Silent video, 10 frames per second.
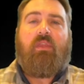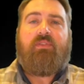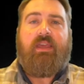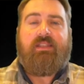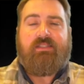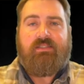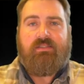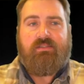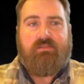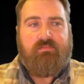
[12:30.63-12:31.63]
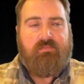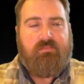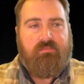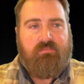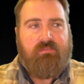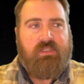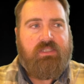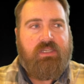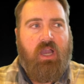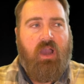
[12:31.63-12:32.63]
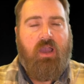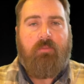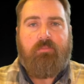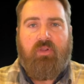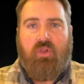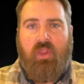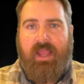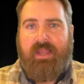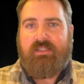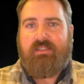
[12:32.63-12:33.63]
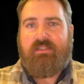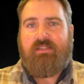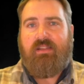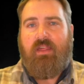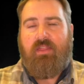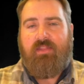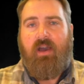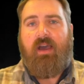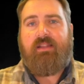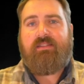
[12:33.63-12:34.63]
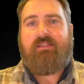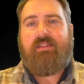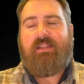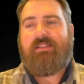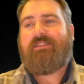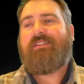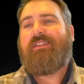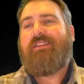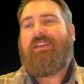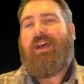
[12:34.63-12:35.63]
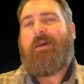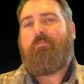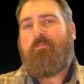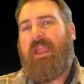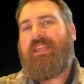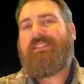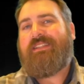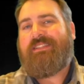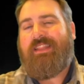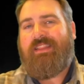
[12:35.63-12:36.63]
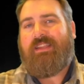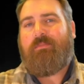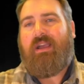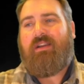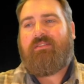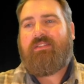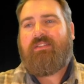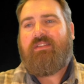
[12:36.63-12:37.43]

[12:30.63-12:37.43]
That is complex thought. That is amazing to think about,